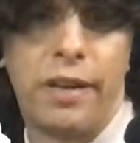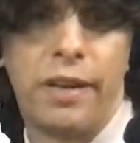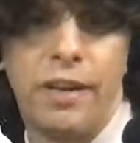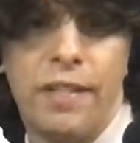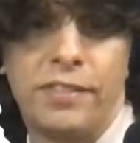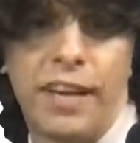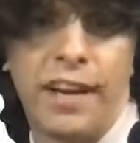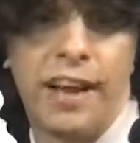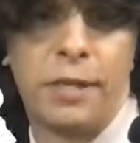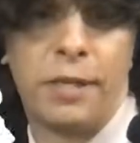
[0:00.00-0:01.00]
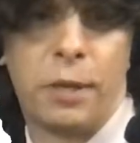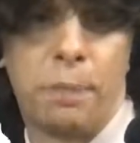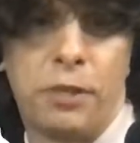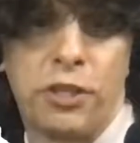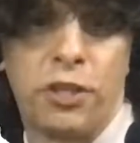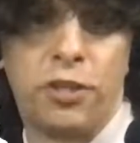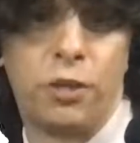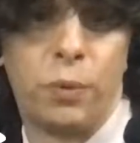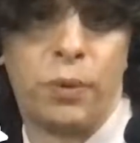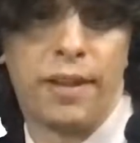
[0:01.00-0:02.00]
the second highest bidder to position 2
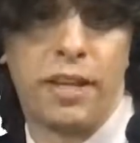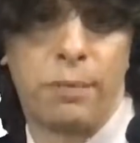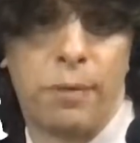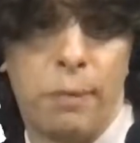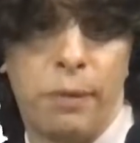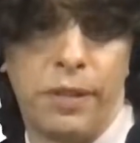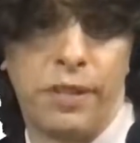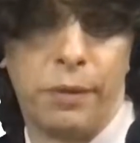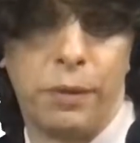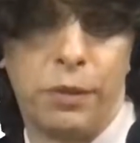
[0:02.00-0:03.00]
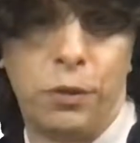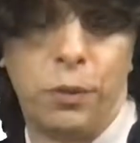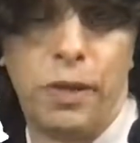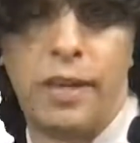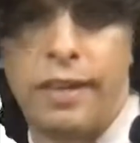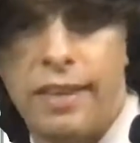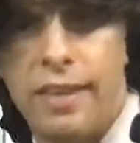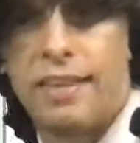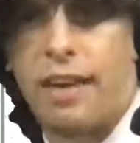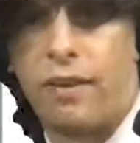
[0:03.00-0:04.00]
with allocation probability W2,
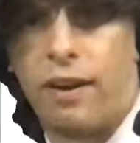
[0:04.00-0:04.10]
etc.